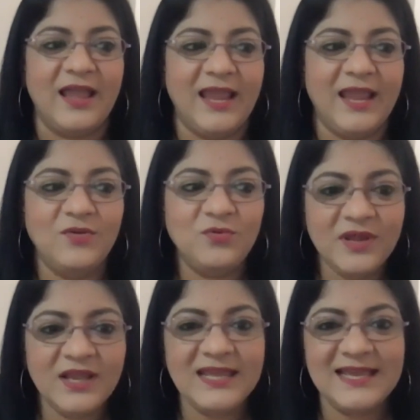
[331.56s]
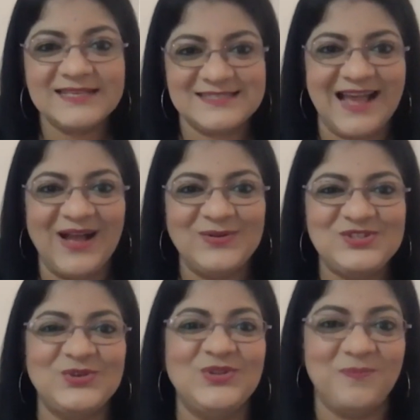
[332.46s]
it really is down
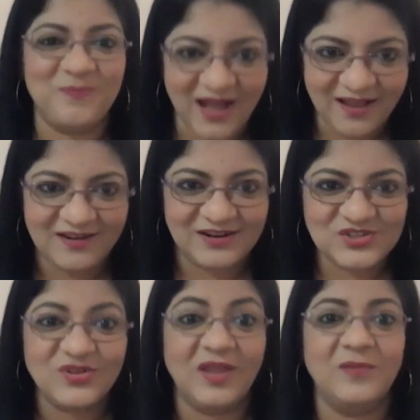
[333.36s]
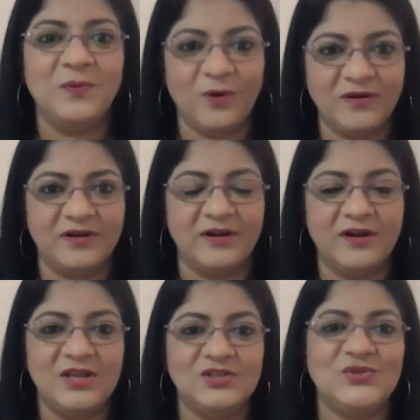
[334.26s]
to the buyer, to the importer,
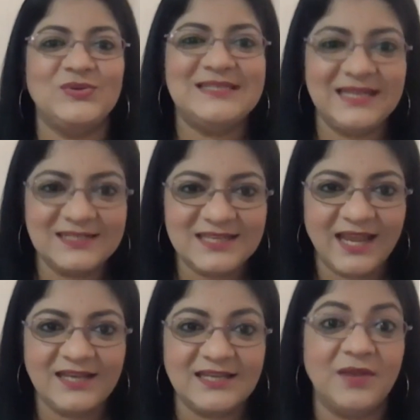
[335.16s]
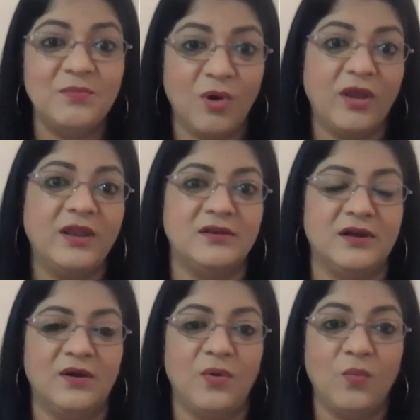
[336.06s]
to dictate and
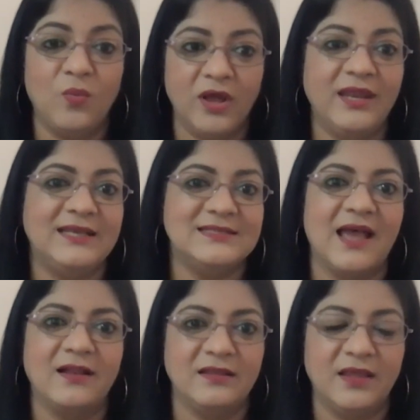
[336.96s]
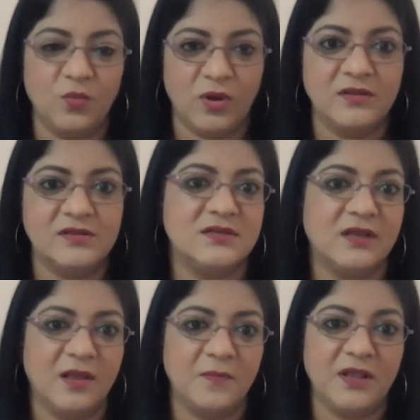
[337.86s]
monitor what exactly they want
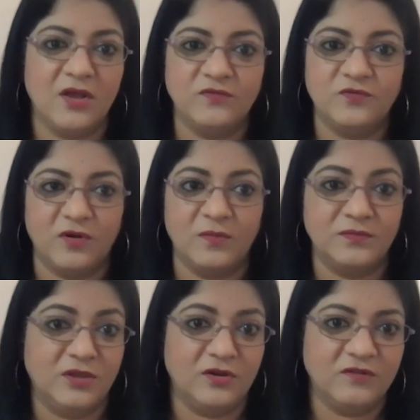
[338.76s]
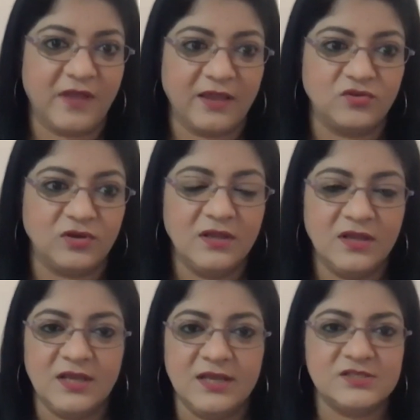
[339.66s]
coming out from the factory.
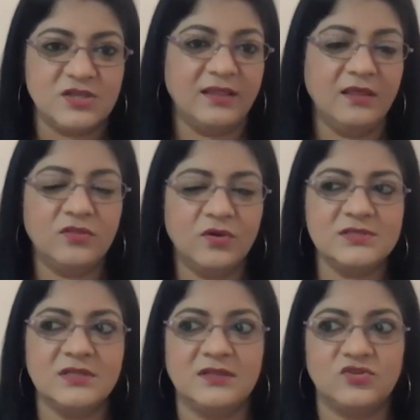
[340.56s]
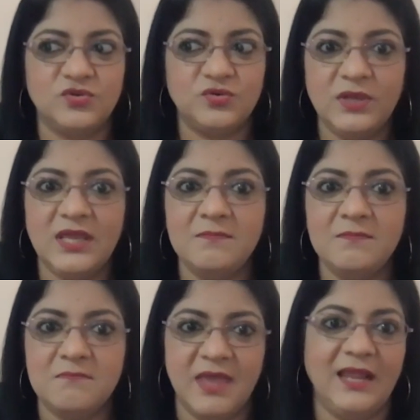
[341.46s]
So I think those are the three
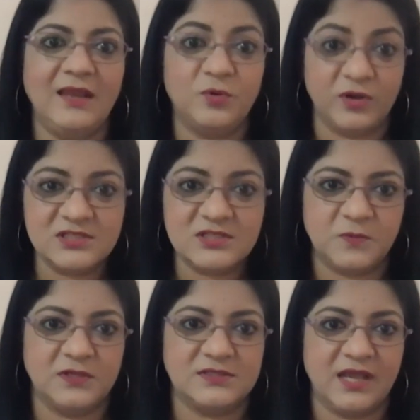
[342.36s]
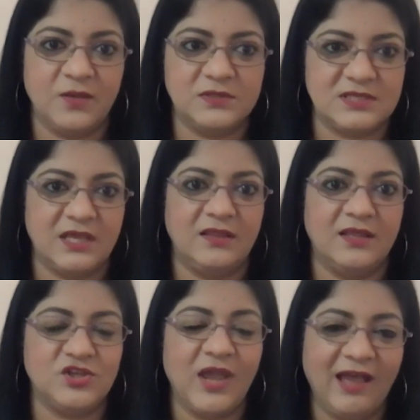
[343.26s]
main principles, I would say,
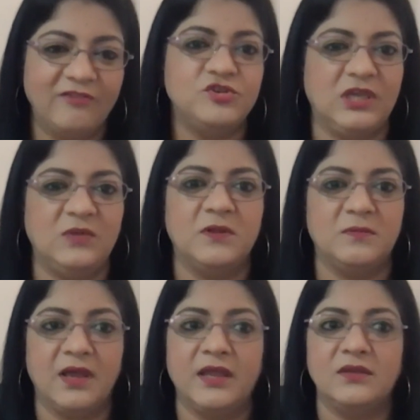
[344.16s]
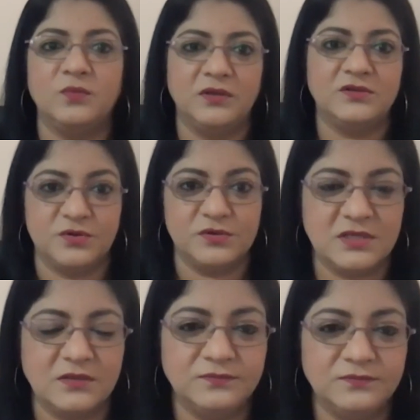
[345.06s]
that you have to keep in mind when you're sourcing.